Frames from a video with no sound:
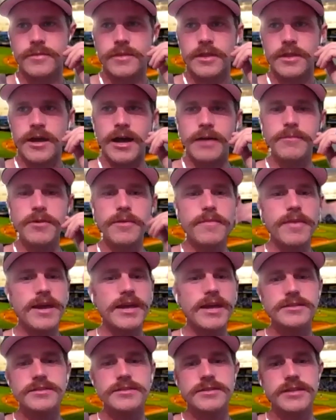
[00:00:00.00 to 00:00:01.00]
I'm
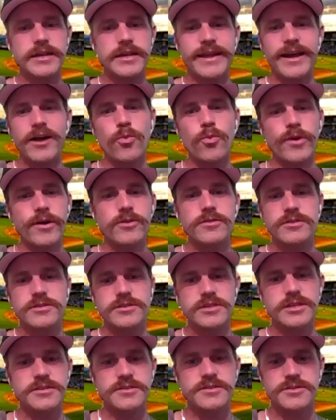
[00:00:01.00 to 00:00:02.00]
amazed at how well the
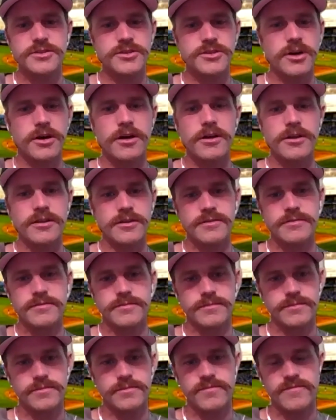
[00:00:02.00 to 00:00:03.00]
season's gone,
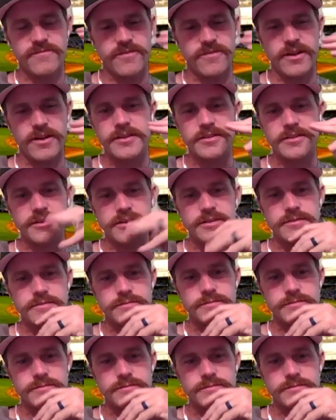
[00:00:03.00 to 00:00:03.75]
frankly.